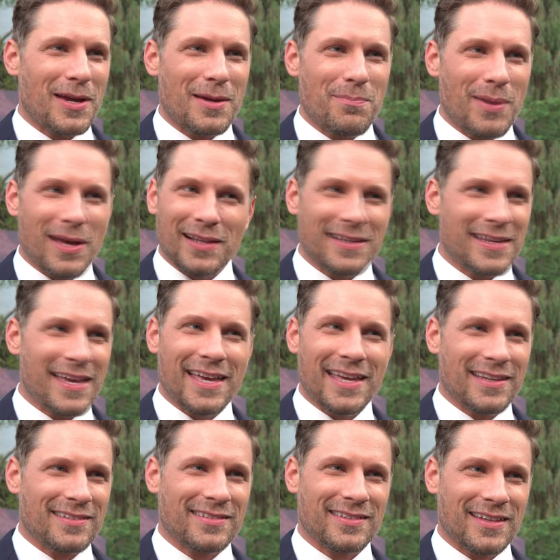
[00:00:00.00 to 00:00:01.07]
my belly
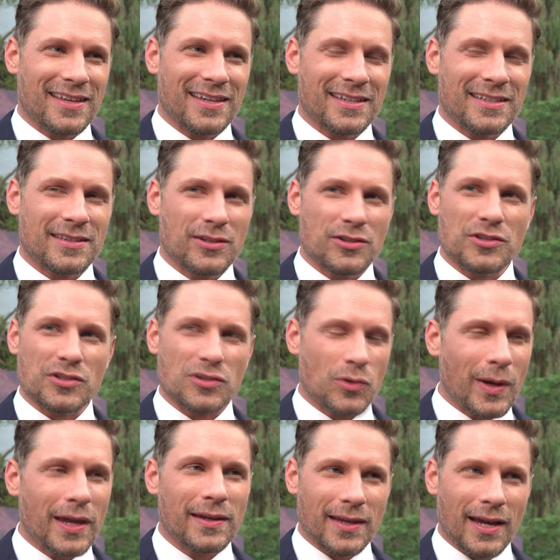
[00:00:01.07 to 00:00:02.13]
aches. Like, they're just
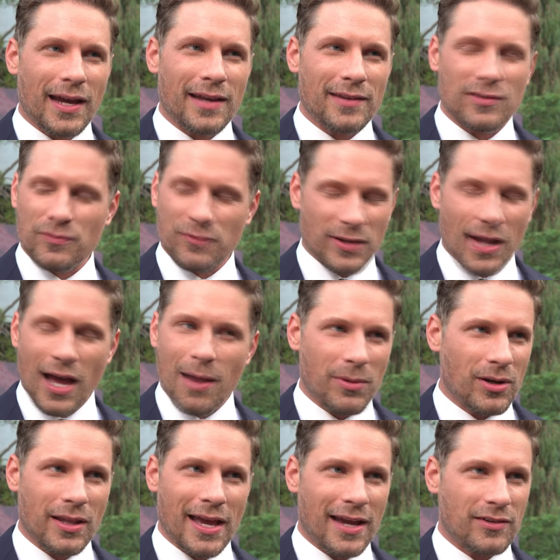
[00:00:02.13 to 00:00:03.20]
great guys,
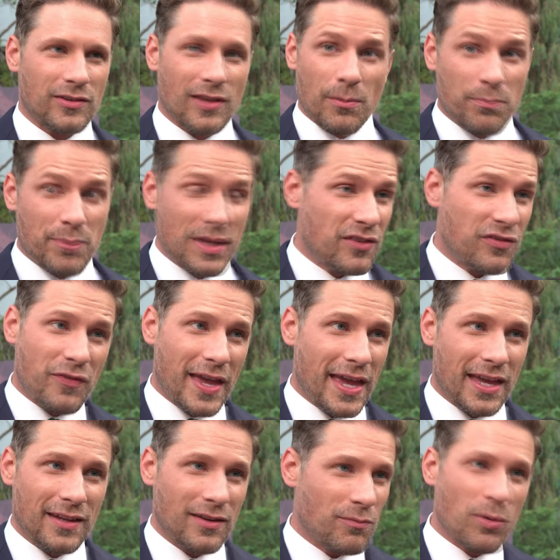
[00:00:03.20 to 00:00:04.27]
phenomenal actors. I'm a big
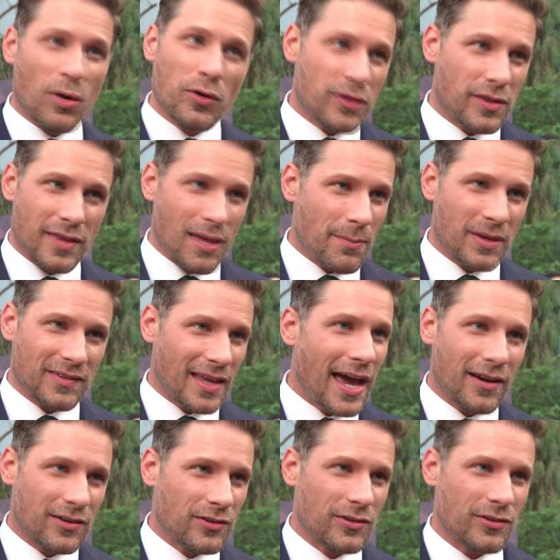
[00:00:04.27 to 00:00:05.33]
fan of both of them as
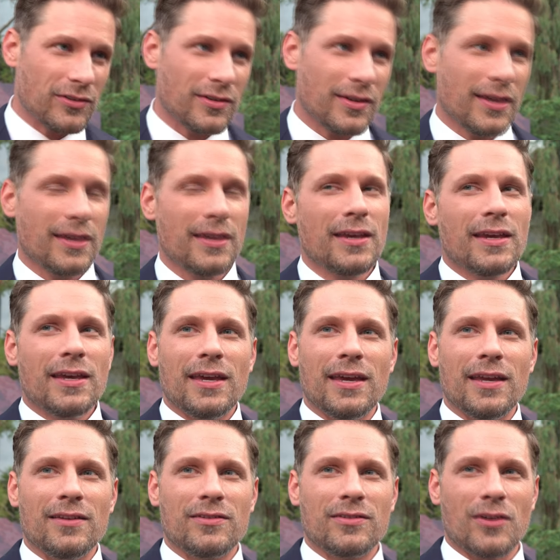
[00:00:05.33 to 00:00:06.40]
actors,
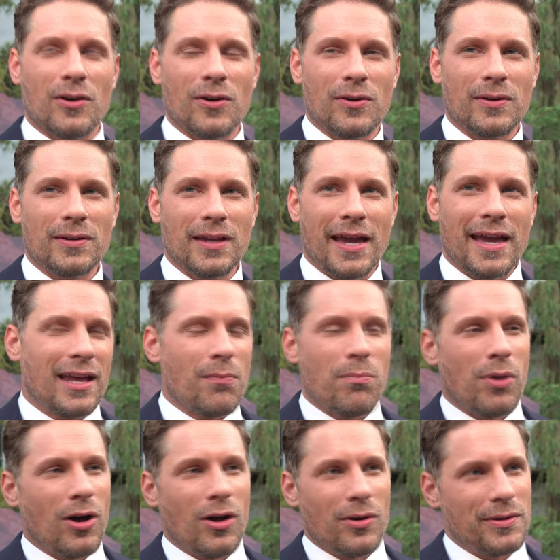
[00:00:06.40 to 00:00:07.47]
and so I had
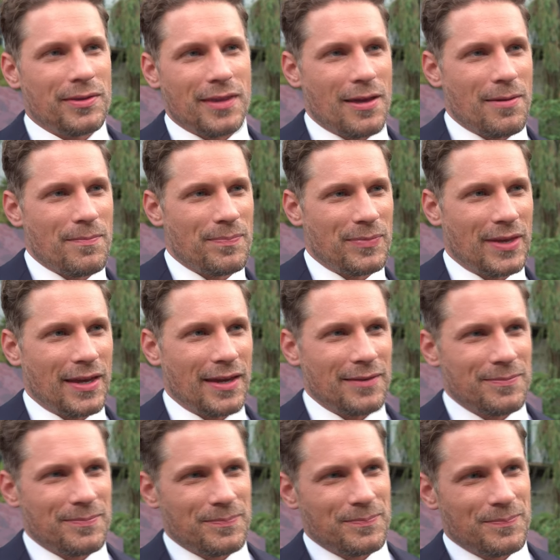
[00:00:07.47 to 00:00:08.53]
a ball with them. Yeah.